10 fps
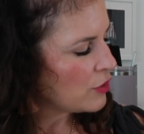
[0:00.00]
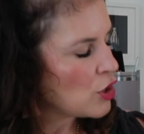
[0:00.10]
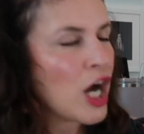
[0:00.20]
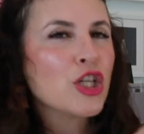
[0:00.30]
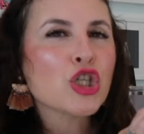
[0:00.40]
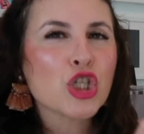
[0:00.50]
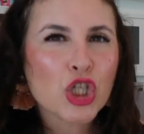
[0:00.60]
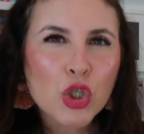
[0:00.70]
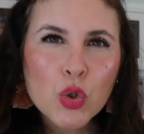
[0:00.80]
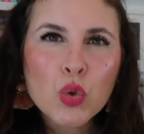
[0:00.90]
not
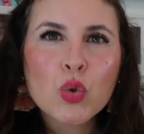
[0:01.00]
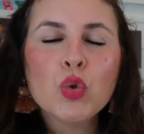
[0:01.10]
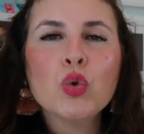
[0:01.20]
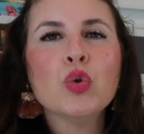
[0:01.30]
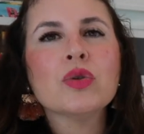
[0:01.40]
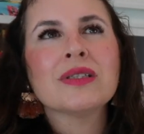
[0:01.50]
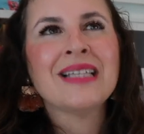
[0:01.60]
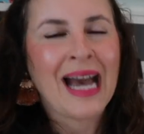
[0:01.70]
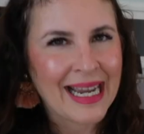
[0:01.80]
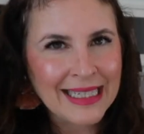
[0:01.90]
too
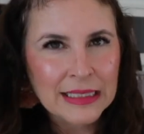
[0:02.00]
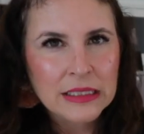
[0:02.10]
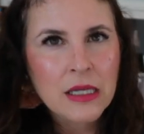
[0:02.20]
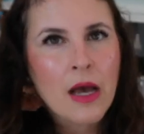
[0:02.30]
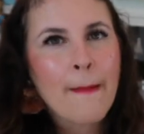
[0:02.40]
tight,